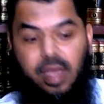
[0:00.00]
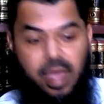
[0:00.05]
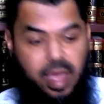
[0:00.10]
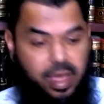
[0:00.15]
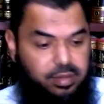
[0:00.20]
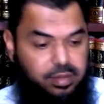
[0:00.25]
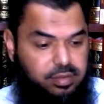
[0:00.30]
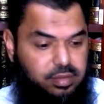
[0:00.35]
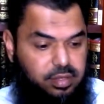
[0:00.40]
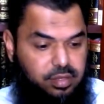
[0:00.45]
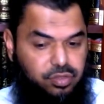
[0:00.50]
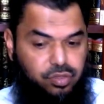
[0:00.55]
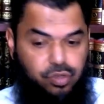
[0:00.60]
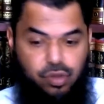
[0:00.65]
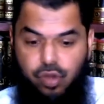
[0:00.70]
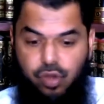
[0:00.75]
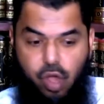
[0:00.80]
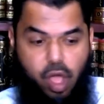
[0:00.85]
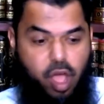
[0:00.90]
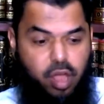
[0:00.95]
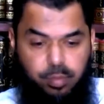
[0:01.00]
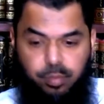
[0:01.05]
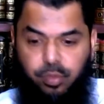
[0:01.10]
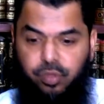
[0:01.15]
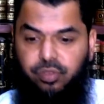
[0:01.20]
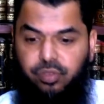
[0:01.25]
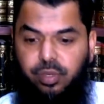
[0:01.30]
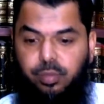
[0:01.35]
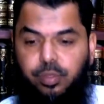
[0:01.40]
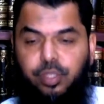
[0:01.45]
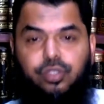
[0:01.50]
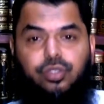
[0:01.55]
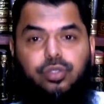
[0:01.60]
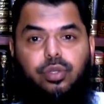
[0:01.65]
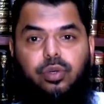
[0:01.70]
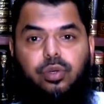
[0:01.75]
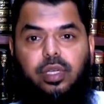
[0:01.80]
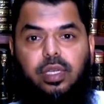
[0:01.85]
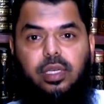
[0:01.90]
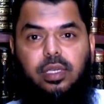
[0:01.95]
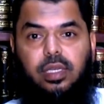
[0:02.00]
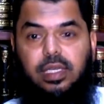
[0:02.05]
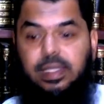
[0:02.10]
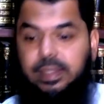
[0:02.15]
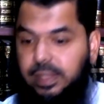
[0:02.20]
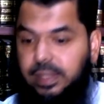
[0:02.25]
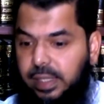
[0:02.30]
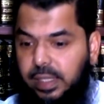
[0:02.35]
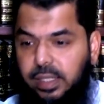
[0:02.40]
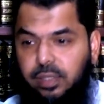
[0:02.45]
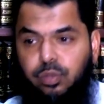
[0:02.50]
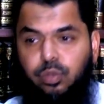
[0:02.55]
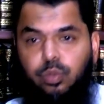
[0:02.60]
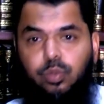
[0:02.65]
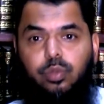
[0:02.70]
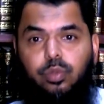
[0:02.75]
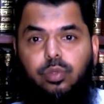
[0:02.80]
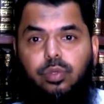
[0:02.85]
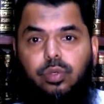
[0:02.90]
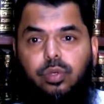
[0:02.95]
as this non Muslim historian, he's a Hindu,